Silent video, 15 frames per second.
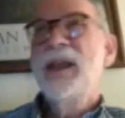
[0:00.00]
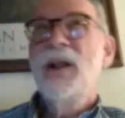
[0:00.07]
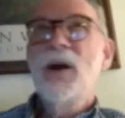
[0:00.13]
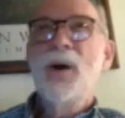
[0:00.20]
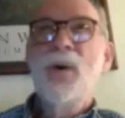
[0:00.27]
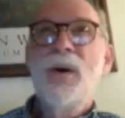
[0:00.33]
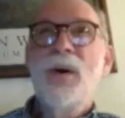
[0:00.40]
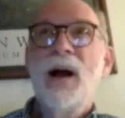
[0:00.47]

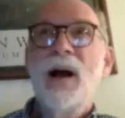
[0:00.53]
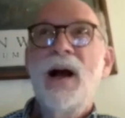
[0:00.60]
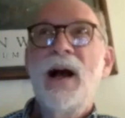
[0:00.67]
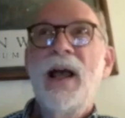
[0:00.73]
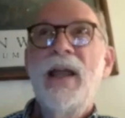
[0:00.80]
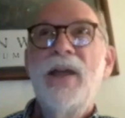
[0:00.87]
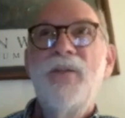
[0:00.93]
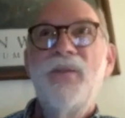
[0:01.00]

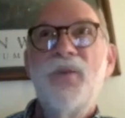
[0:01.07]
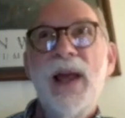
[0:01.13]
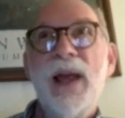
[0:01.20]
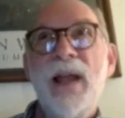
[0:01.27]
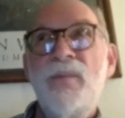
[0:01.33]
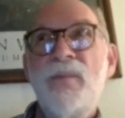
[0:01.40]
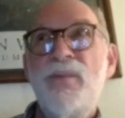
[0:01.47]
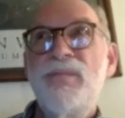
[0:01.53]
I have
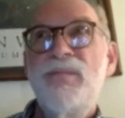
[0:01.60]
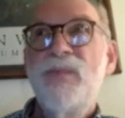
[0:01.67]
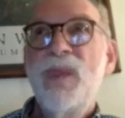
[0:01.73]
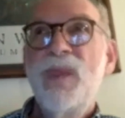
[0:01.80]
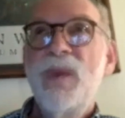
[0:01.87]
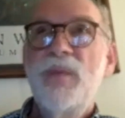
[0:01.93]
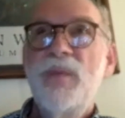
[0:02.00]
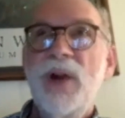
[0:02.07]
read
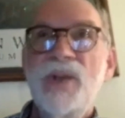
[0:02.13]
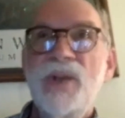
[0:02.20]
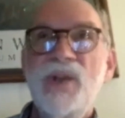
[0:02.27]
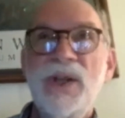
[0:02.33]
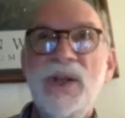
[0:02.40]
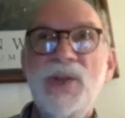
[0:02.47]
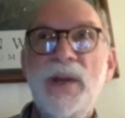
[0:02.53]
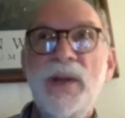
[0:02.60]
the
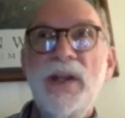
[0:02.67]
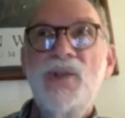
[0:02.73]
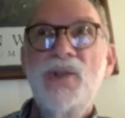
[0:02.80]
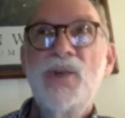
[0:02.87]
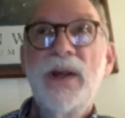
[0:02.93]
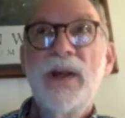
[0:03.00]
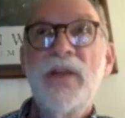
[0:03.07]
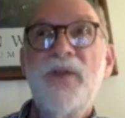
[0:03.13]
Project
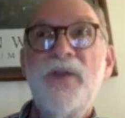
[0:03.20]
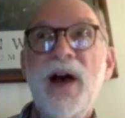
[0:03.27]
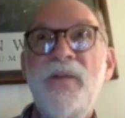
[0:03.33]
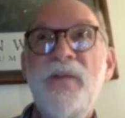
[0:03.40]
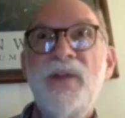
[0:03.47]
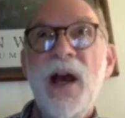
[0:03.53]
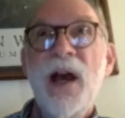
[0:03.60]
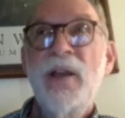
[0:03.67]

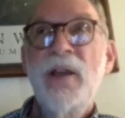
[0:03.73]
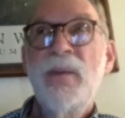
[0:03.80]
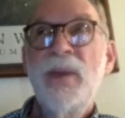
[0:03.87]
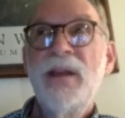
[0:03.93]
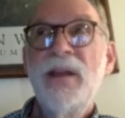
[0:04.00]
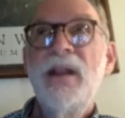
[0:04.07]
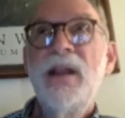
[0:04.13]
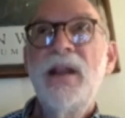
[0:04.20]
2025
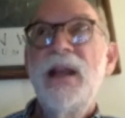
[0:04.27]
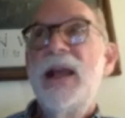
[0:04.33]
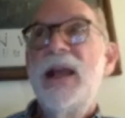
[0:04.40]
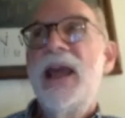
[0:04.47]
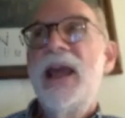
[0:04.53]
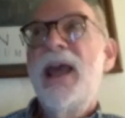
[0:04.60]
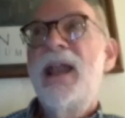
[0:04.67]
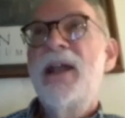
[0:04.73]
document,
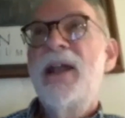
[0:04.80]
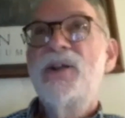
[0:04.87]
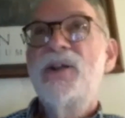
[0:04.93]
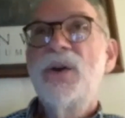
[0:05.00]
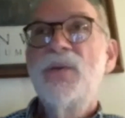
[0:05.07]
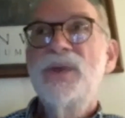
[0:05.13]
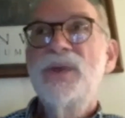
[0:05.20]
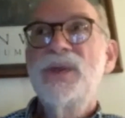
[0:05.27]
and I
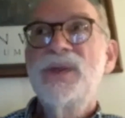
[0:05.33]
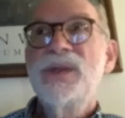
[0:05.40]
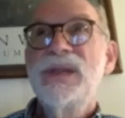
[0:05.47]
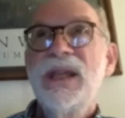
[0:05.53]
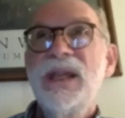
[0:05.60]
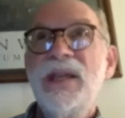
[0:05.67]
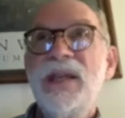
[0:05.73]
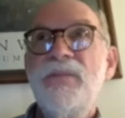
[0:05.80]
don't
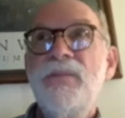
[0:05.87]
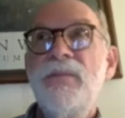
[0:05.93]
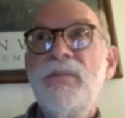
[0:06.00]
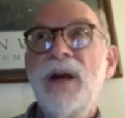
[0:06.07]
see